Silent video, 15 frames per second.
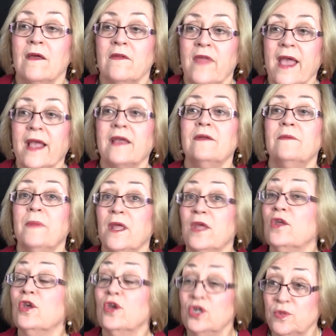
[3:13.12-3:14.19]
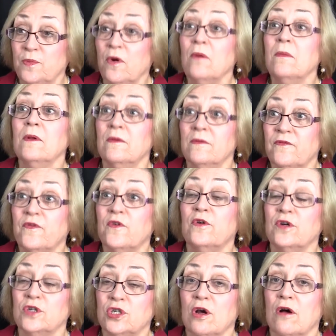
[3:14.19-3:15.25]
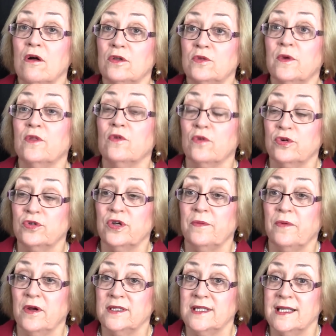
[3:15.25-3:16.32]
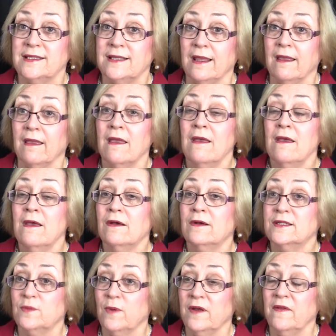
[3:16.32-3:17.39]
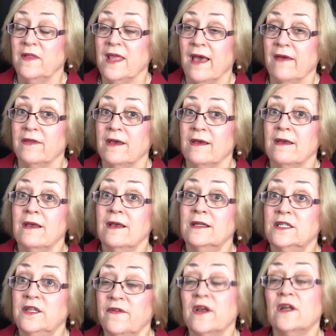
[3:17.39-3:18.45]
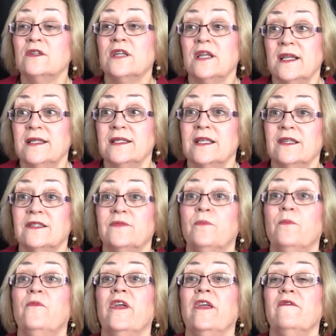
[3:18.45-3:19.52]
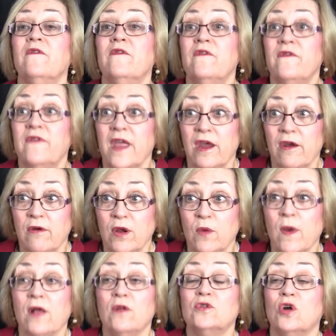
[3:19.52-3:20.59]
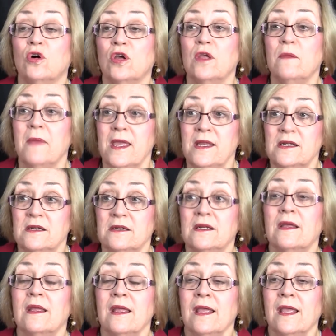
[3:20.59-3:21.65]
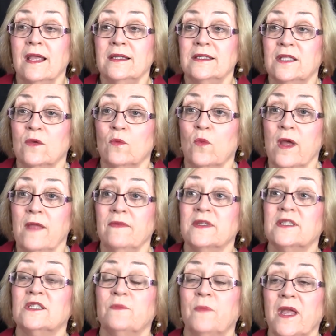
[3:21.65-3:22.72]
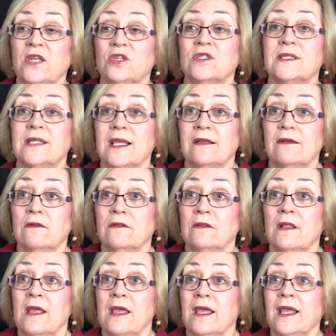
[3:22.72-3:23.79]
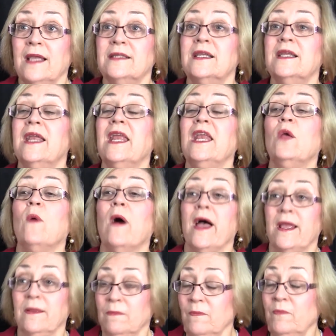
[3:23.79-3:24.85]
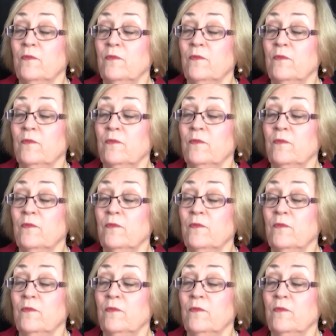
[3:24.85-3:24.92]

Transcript: That can be a huge problem for a child with auditory processing, because one of the other difficulties that's been very well documented is that when the speech signal is in any way,